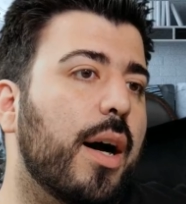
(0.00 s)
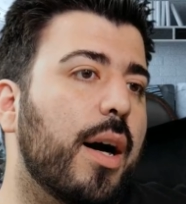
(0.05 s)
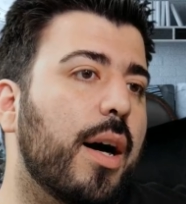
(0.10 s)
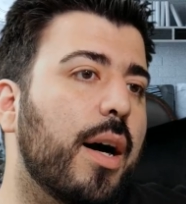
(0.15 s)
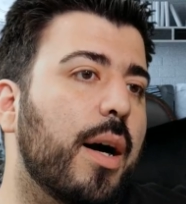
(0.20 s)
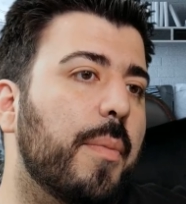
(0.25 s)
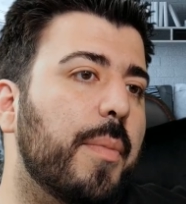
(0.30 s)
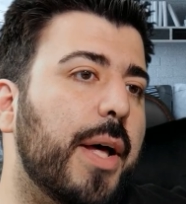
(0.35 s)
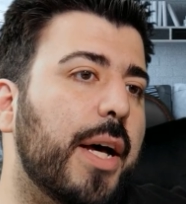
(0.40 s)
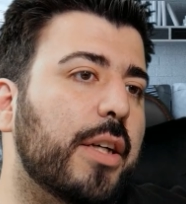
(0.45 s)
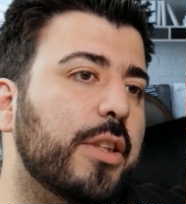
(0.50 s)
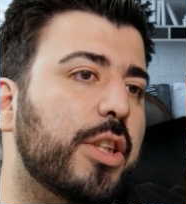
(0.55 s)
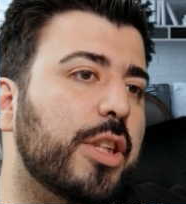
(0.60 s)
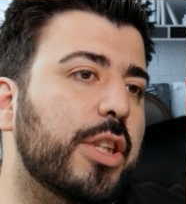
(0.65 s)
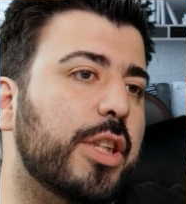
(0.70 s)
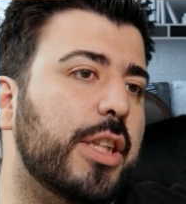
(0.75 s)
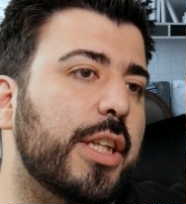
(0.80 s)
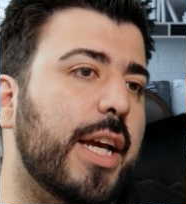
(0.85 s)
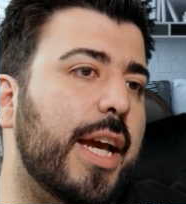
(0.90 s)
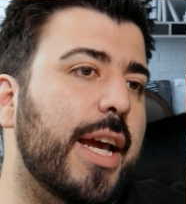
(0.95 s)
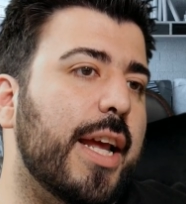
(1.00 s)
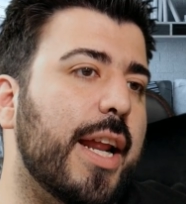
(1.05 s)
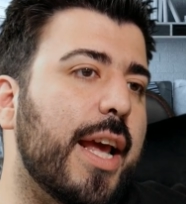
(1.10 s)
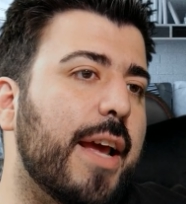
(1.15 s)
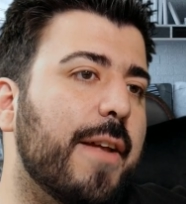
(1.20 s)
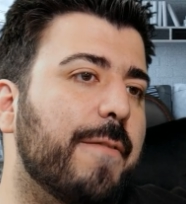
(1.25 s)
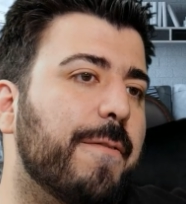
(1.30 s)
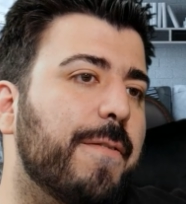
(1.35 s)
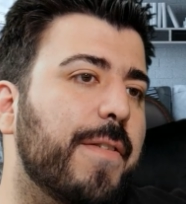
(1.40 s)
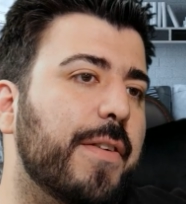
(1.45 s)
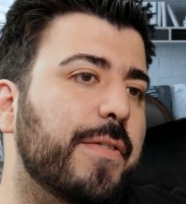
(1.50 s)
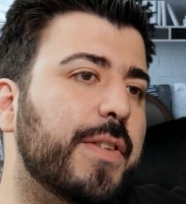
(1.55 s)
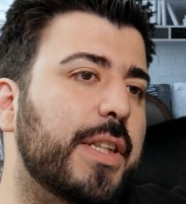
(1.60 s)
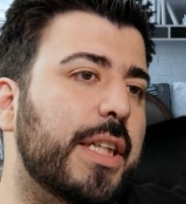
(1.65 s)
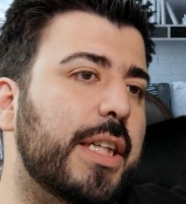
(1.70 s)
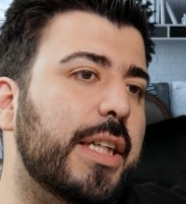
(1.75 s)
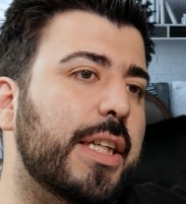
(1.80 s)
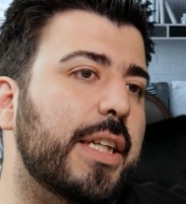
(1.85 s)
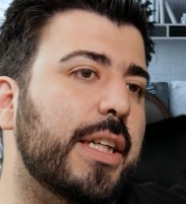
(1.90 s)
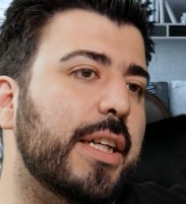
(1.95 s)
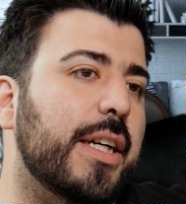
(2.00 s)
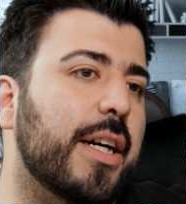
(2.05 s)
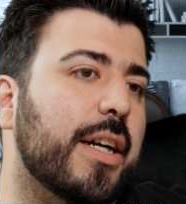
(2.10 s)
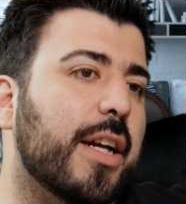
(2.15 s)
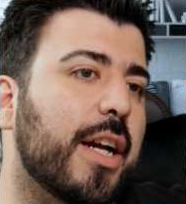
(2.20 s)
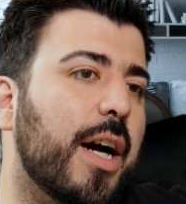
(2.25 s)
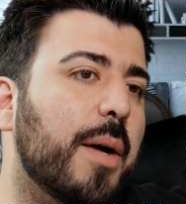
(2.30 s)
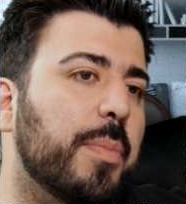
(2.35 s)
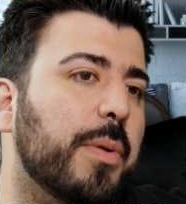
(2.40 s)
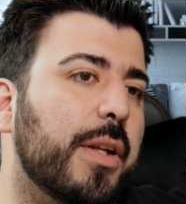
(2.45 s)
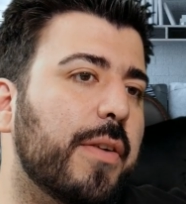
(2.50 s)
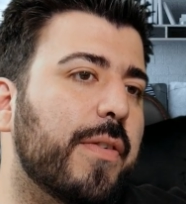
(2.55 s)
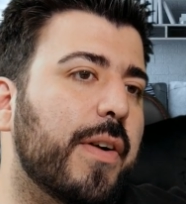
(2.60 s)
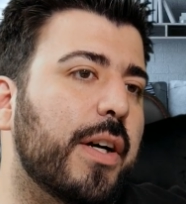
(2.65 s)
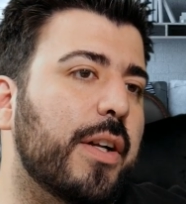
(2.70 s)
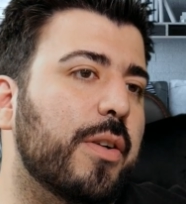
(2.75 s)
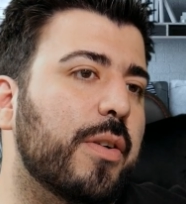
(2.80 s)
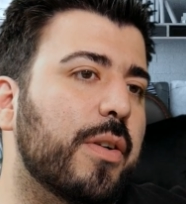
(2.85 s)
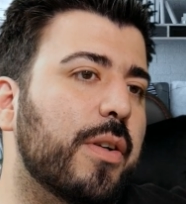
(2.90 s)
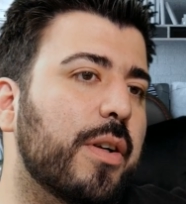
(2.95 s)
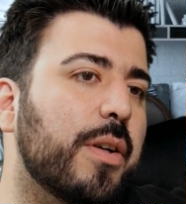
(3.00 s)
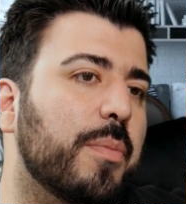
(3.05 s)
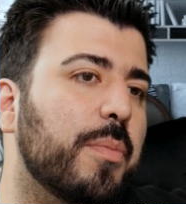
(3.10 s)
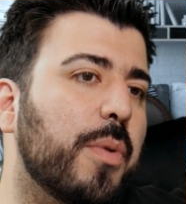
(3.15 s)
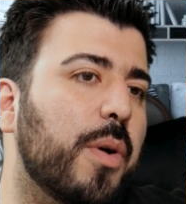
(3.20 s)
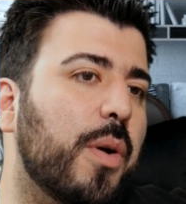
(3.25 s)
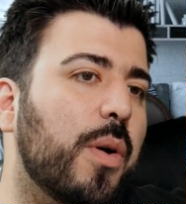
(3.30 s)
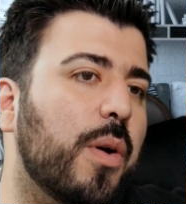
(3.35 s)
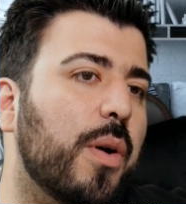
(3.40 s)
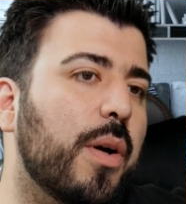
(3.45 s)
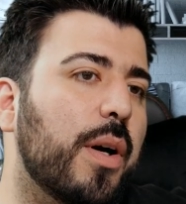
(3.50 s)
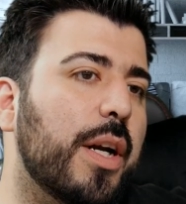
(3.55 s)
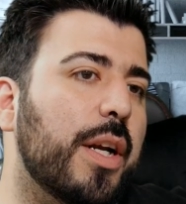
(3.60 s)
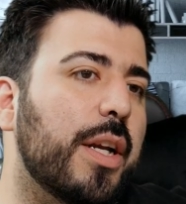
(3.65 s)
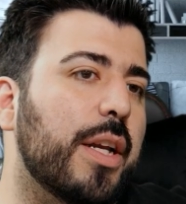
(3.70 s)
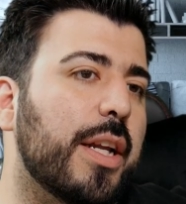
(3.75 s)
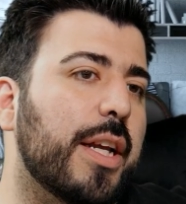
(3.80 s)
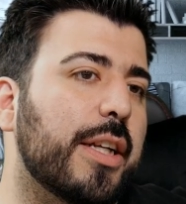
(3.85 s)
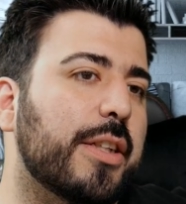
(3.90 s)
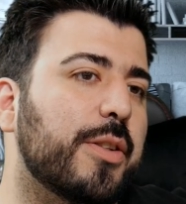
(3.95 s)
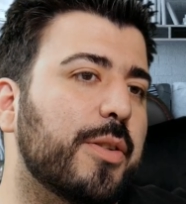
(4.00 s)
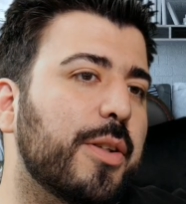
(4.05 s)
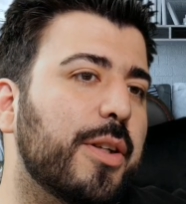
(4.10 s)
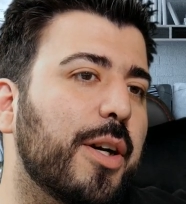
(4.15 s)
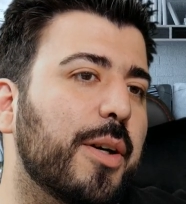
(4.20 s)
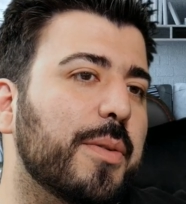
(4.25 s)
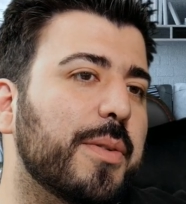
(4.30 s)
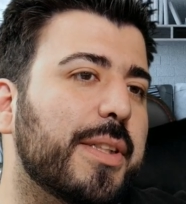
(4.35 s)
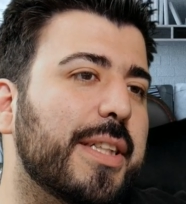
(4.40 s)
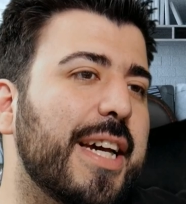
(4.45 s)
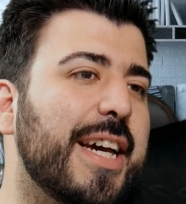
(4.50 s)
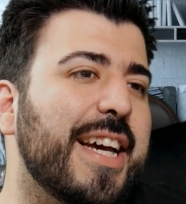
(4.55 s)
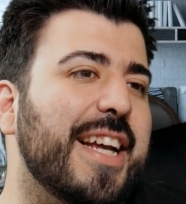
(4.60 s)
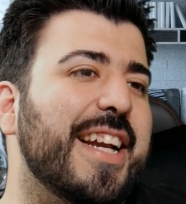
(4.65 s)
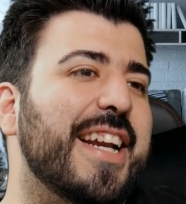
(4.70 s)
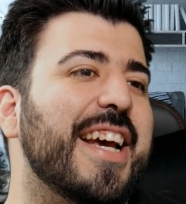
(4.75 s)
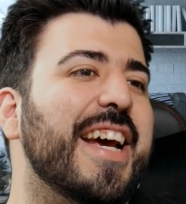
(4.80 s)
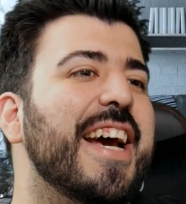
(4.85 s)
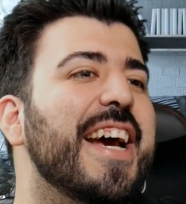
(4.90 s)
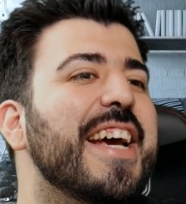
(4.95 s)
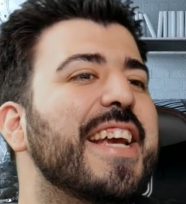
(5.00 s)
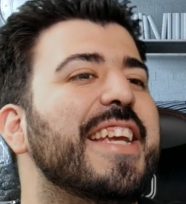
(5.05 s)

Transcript: Um, LGG 8850, a couple of hundred more, and get you a Note 10.